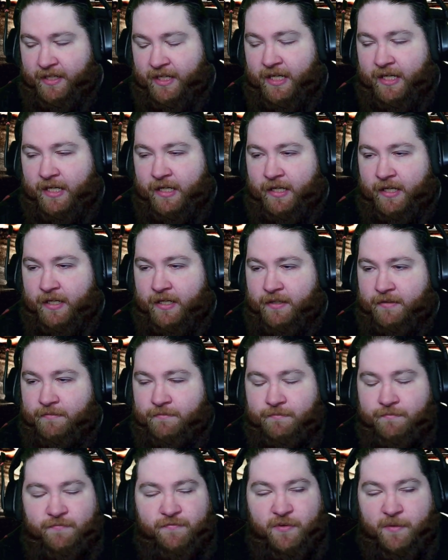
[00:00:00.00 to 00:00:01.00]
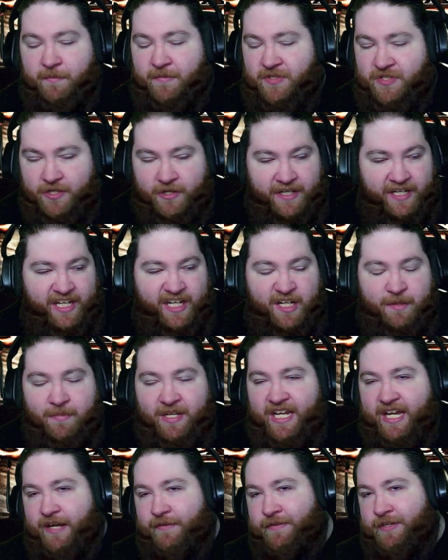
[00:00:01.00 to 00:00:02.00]
From the starting
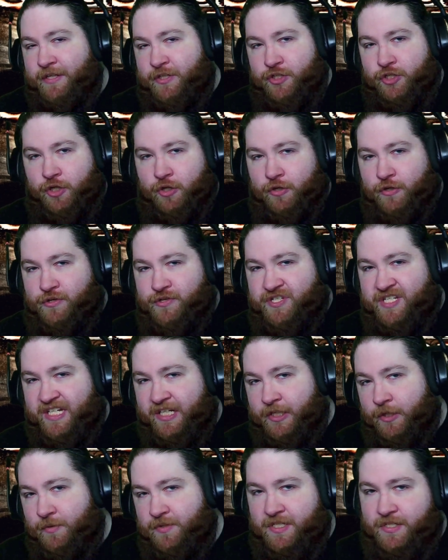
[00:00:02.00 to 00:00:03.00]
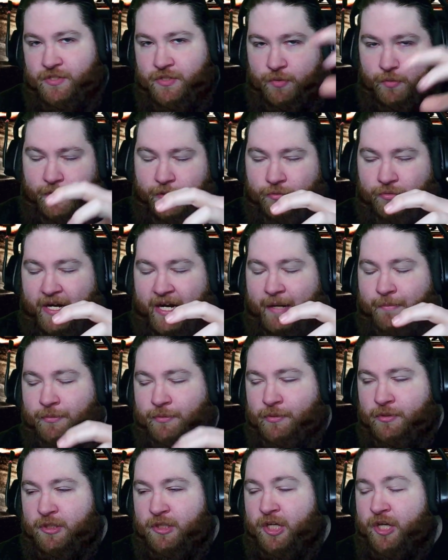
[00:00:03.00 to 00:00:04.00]
enemy having a charge that goes into a
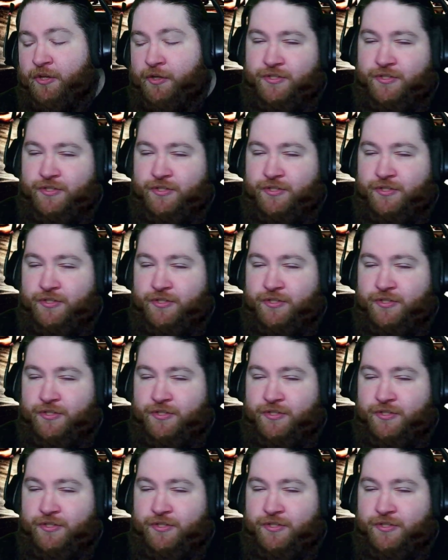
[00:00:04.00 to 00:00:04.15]
grapple.